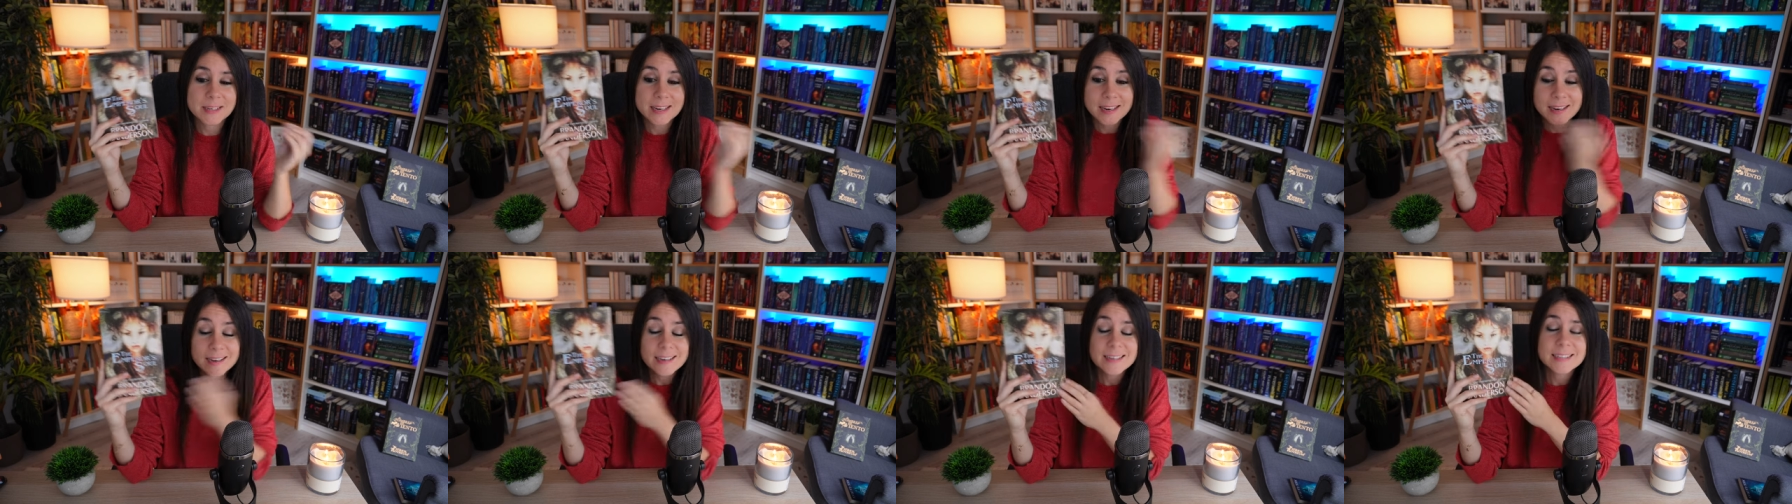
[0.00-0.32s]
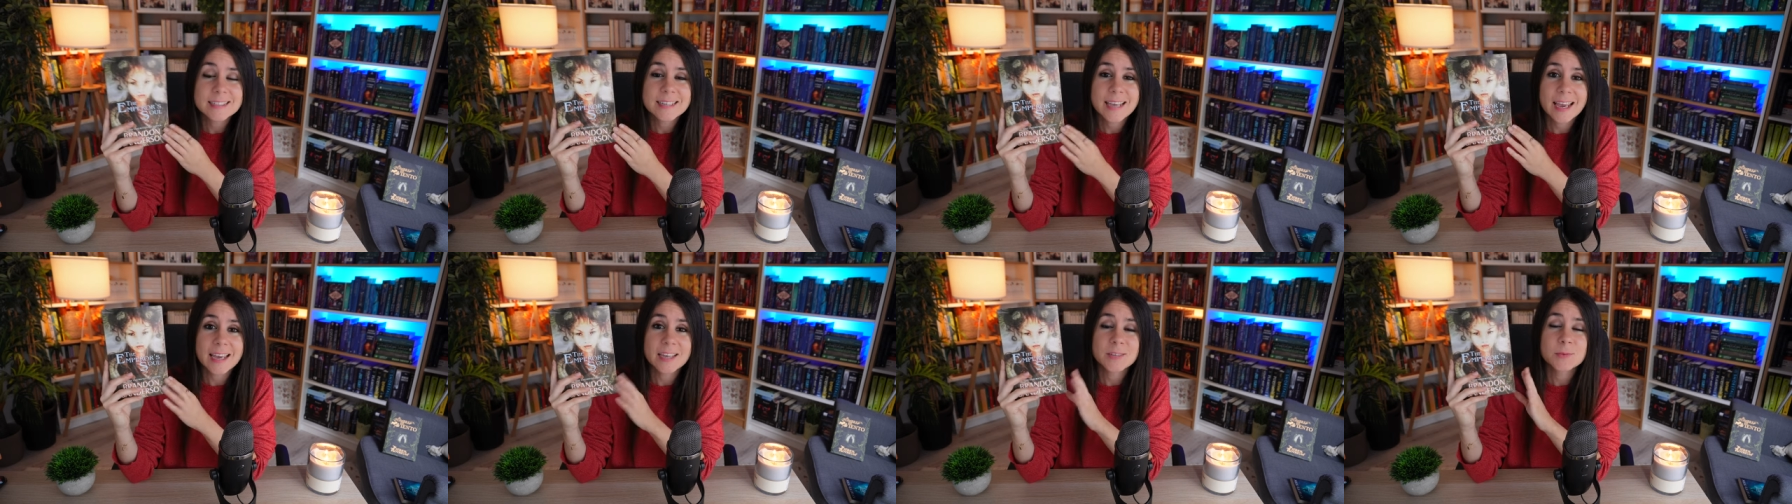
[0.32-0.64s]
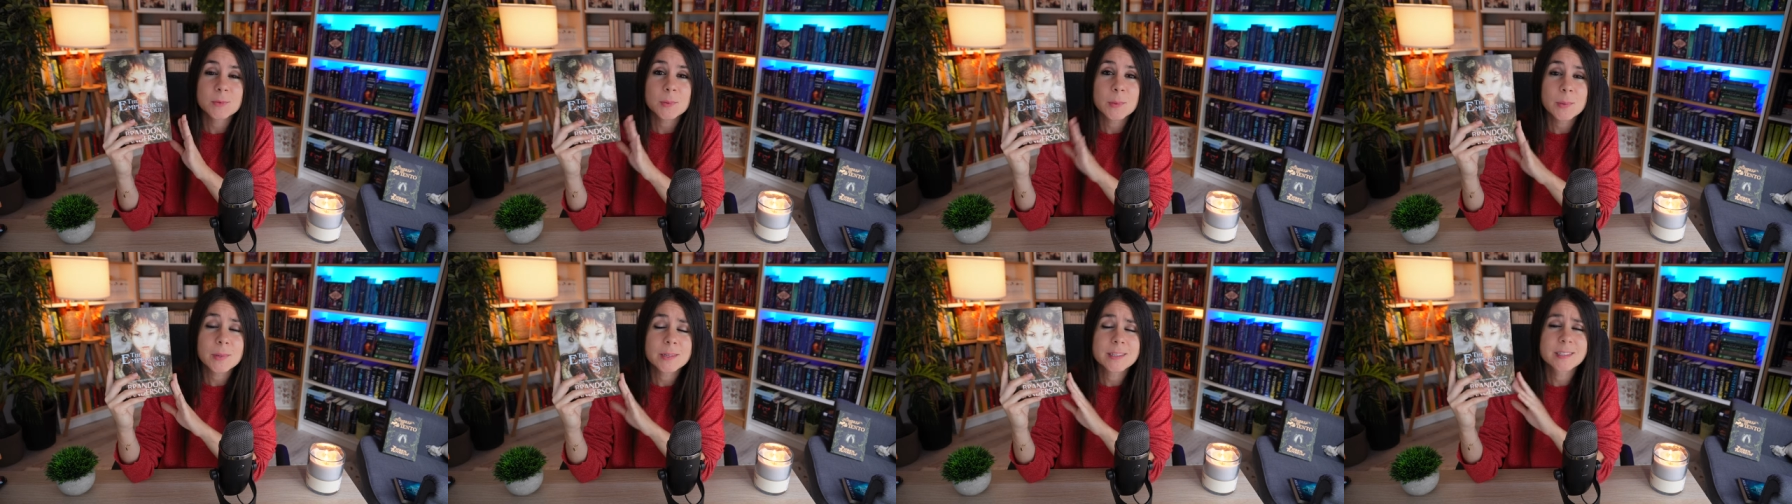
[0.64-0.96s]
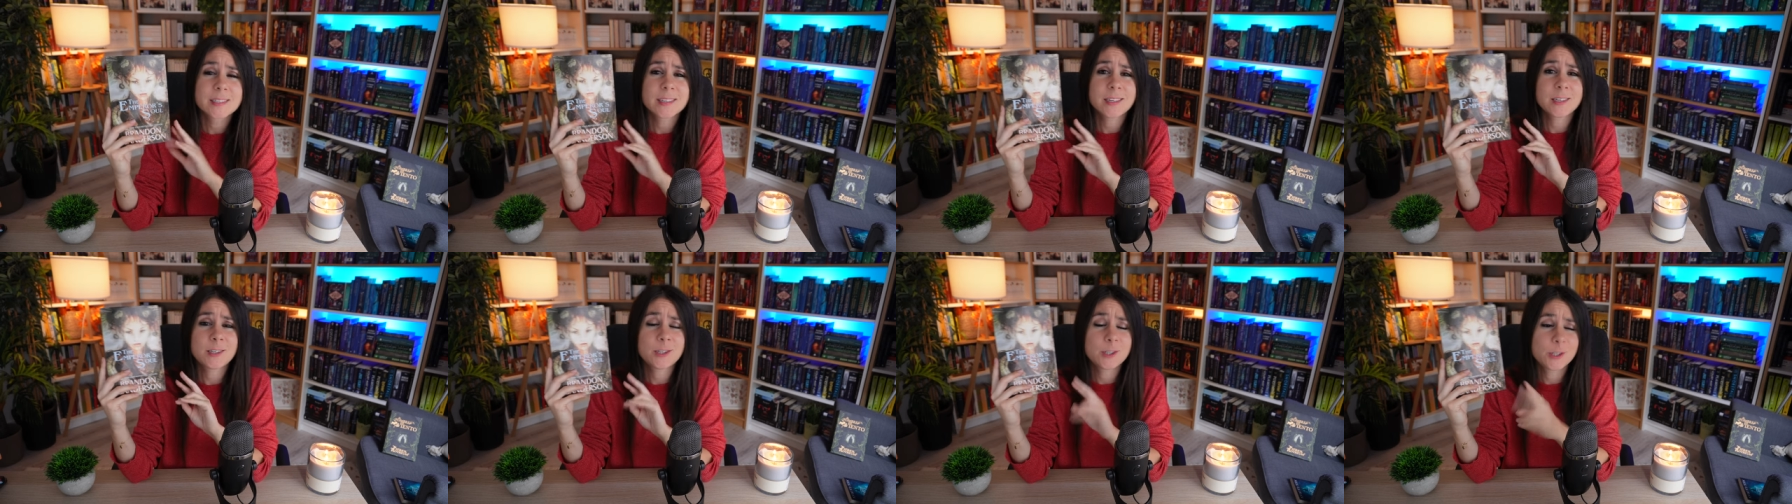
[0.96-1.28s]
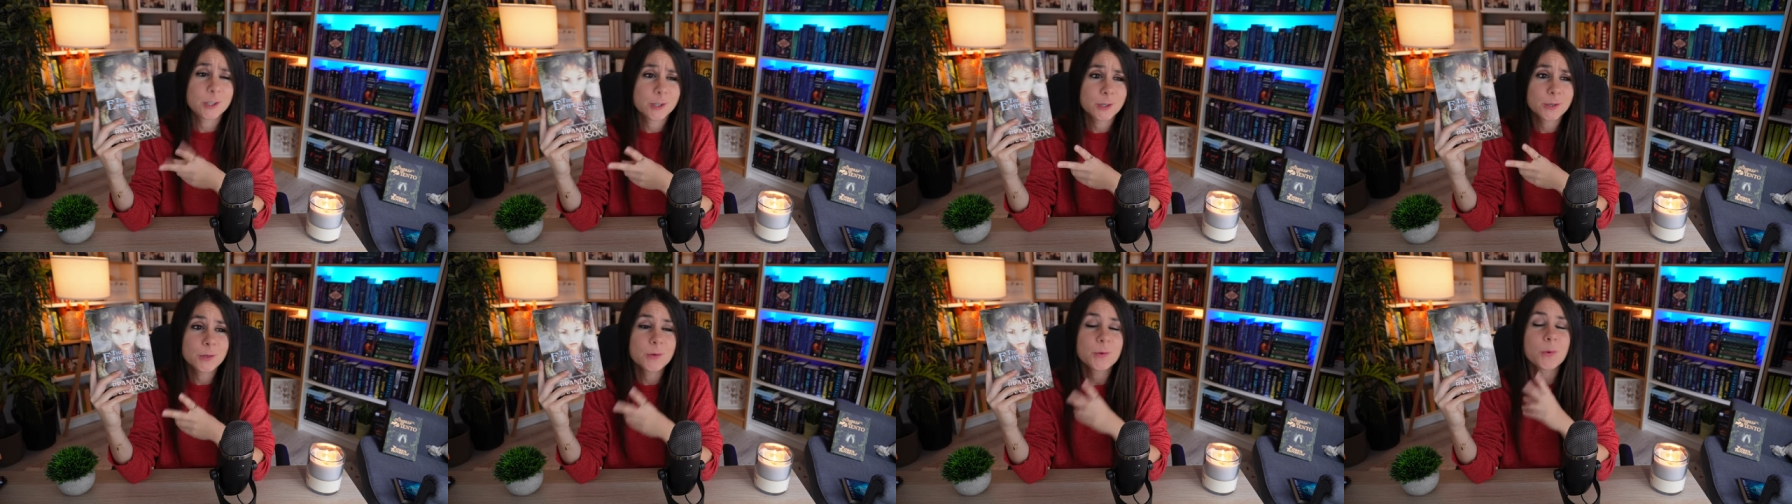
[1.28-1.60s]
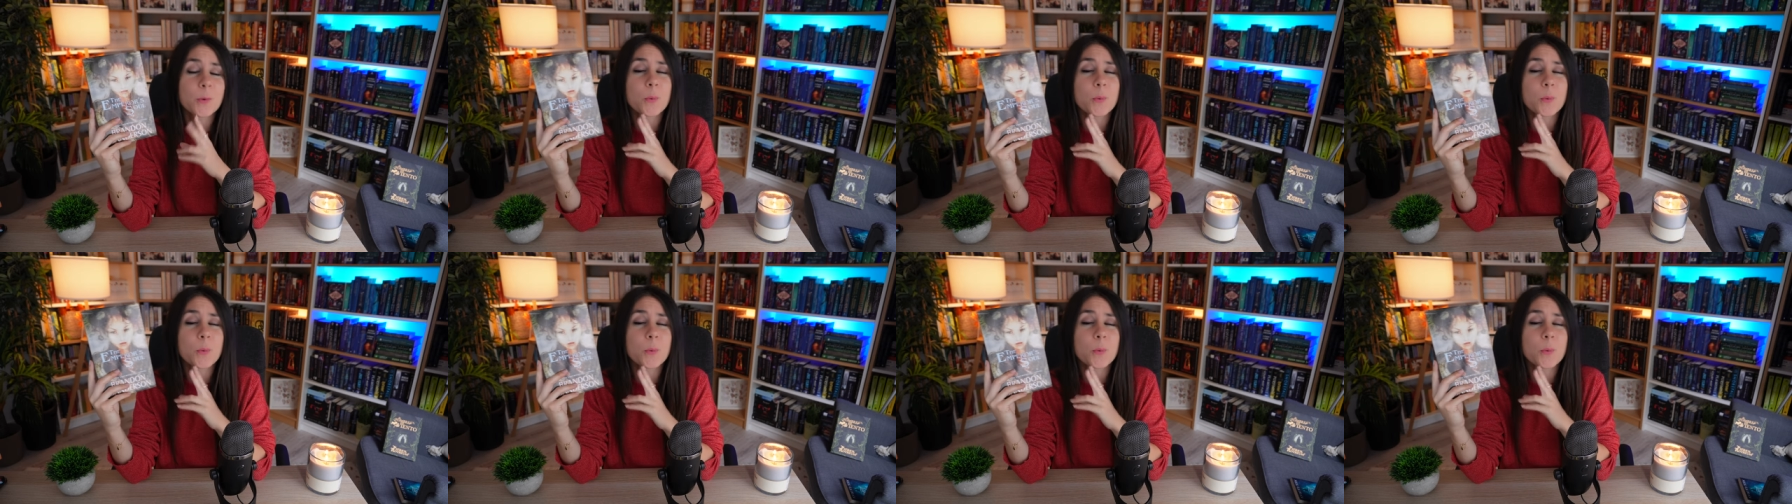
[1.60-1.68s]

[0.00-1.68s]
In this case, we will see two.